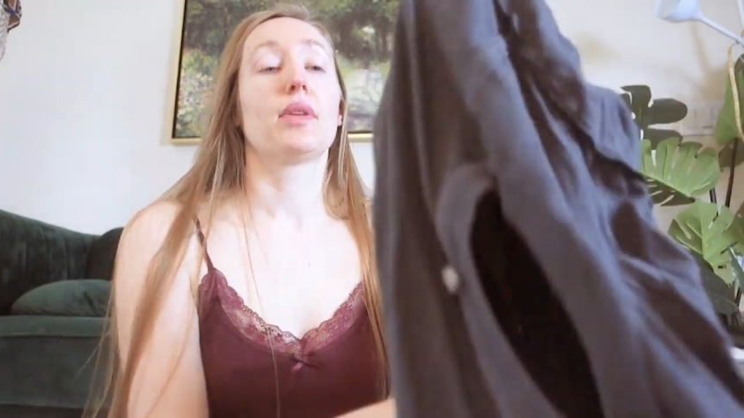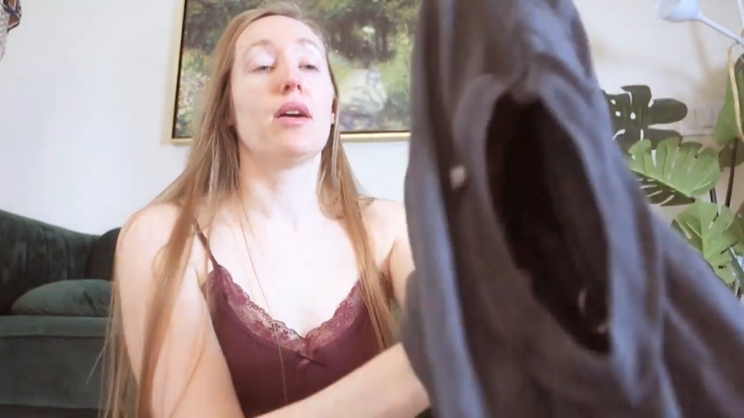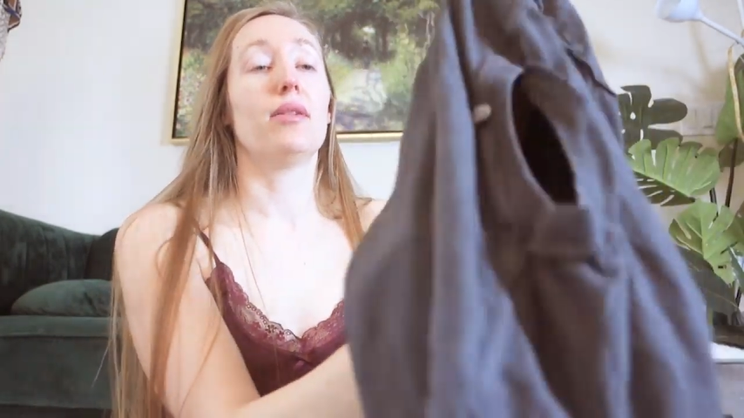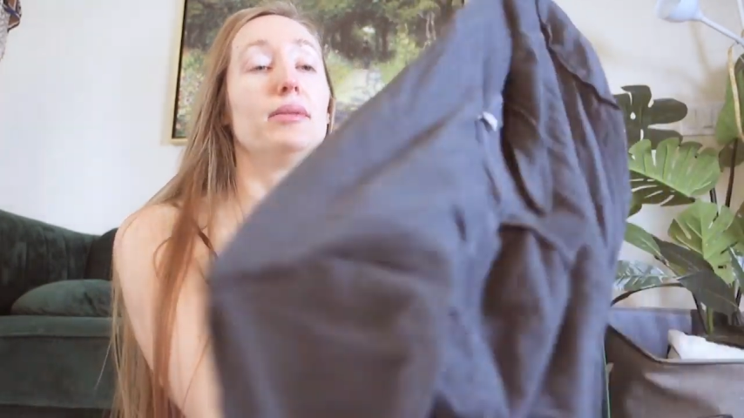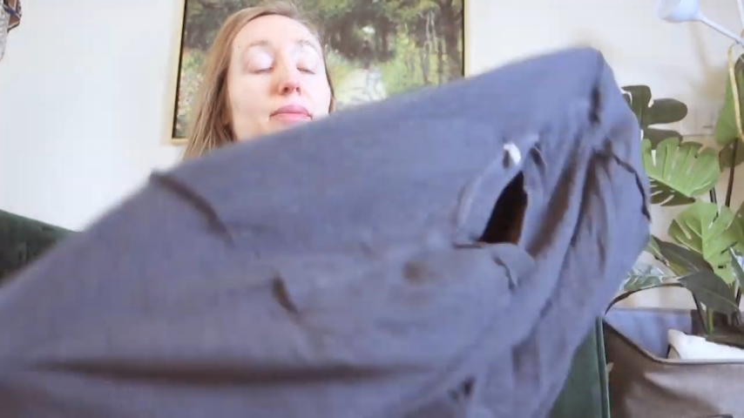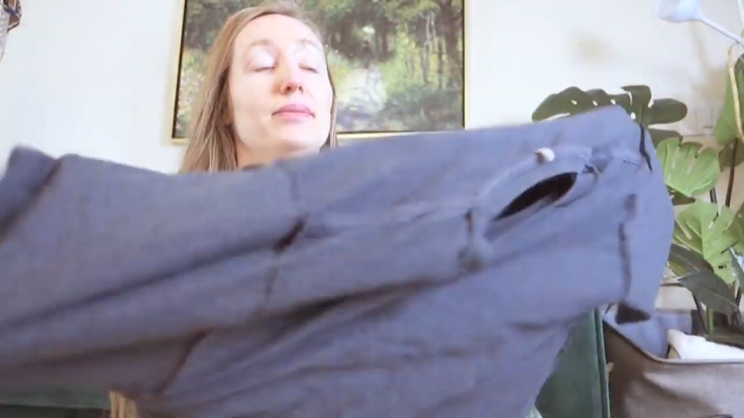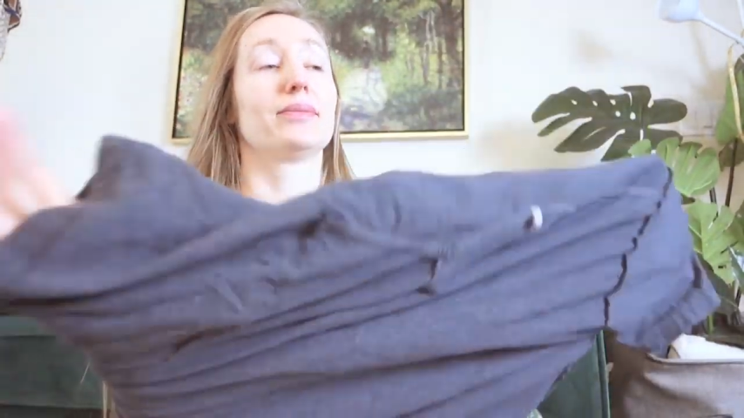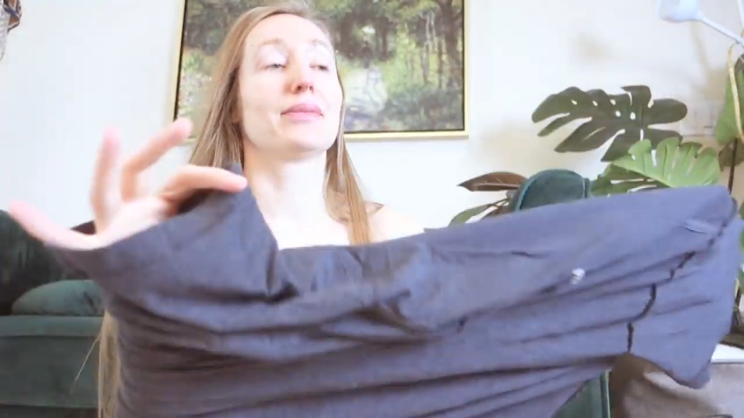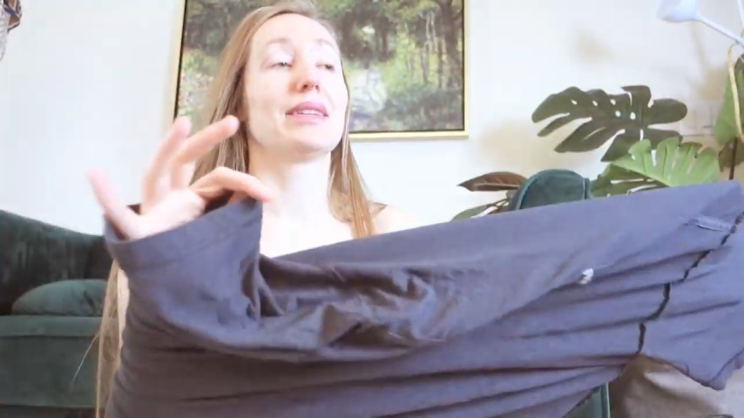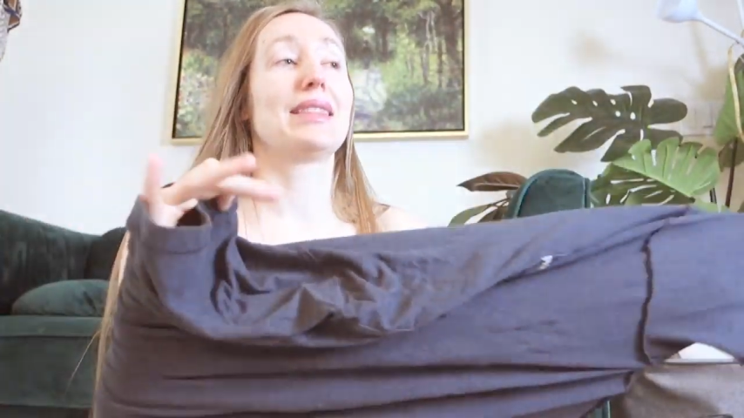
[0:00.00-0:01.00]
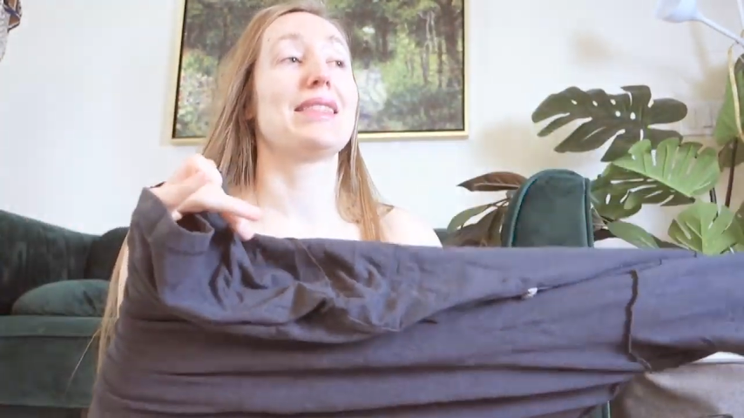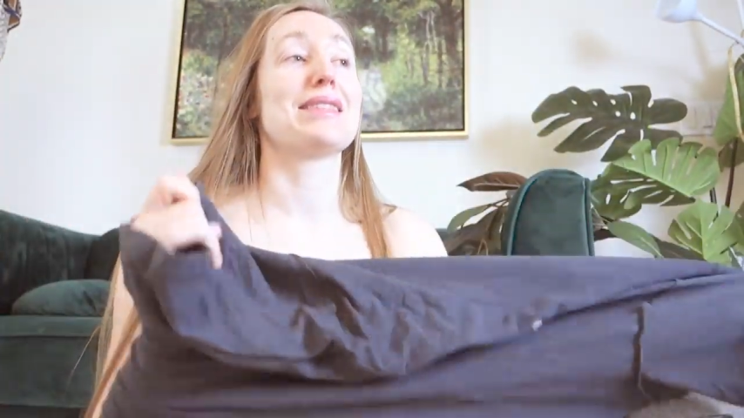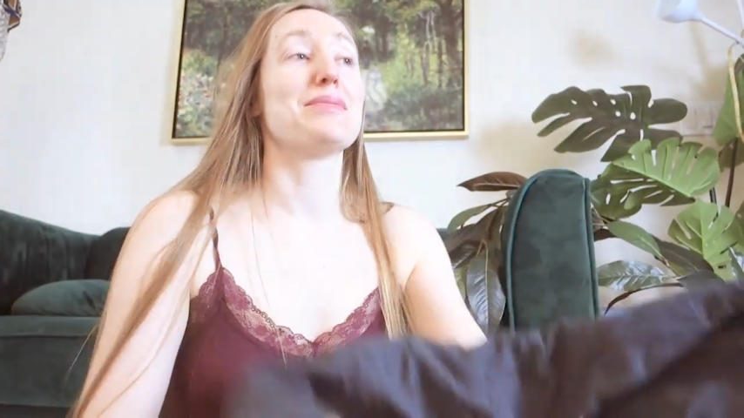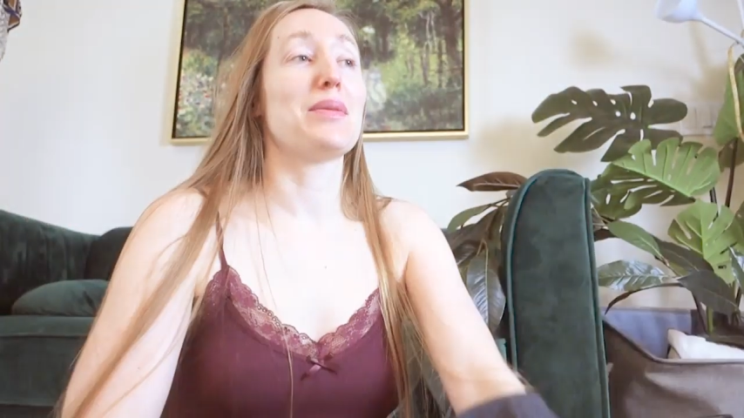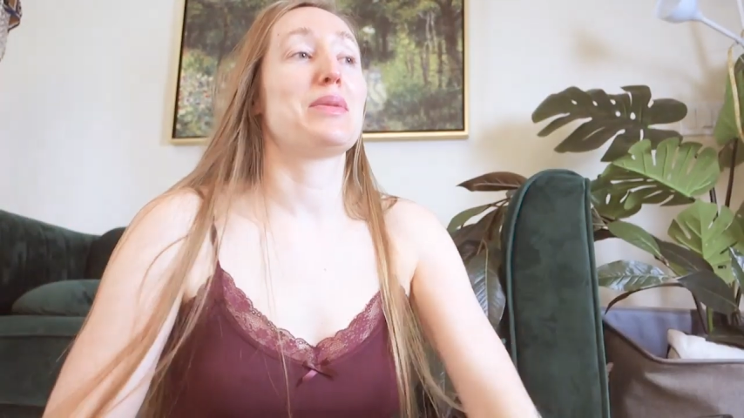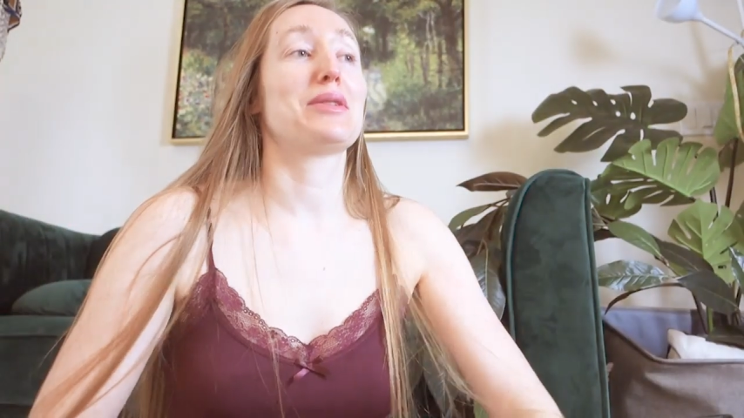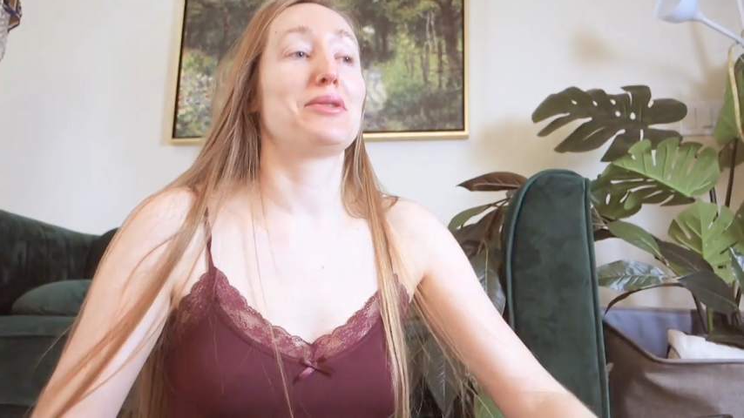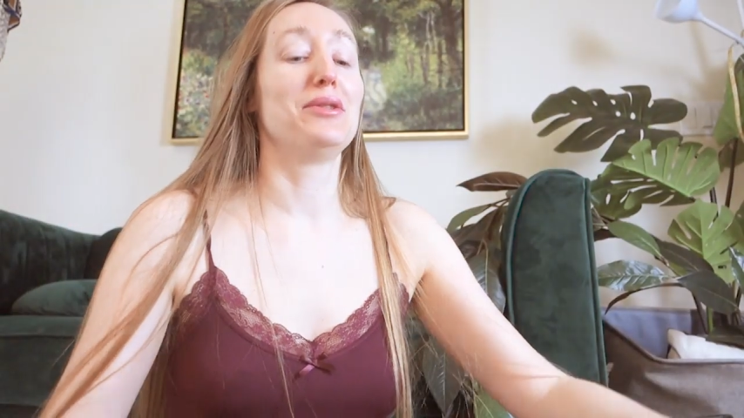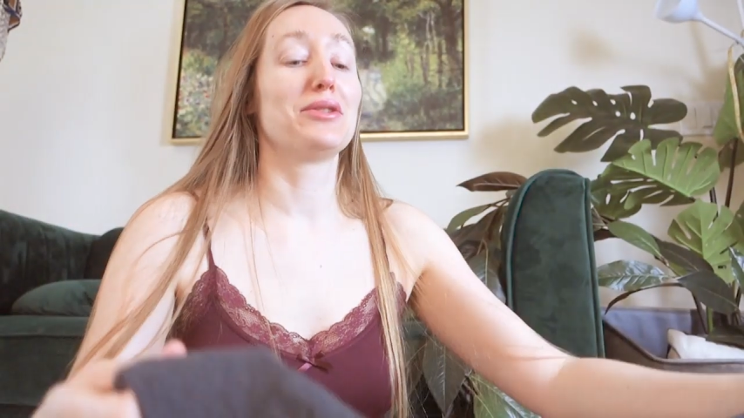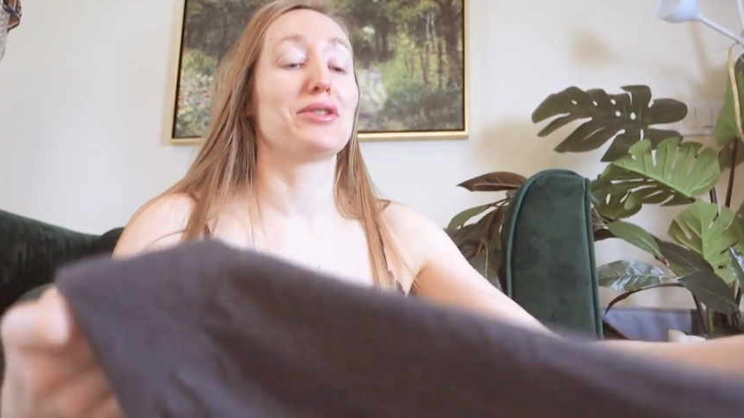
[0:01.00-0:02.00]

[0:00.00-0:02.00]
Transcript: Uh-oh, I think this might be a stolen